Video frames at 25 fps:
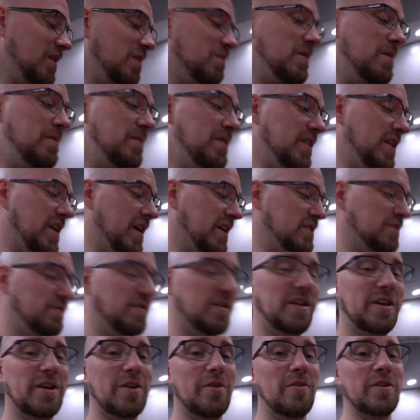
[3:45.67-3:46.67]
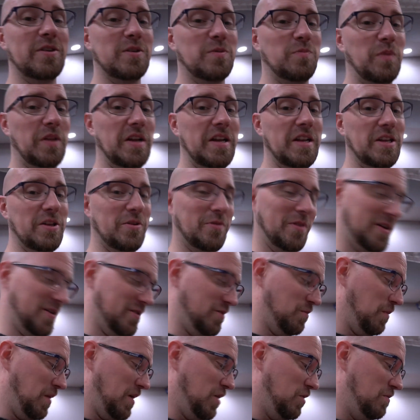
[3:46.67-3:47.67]
Maybe in the next video I'll explain to you
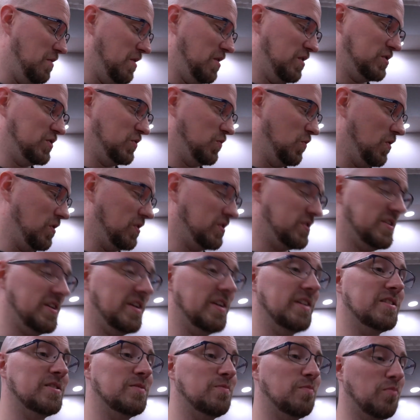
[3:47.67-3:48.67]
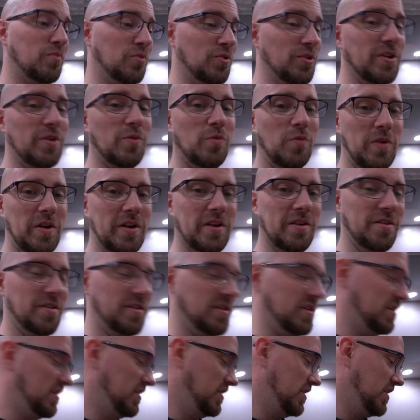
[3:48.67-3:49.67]
how the mailbox works. It's pretty weird.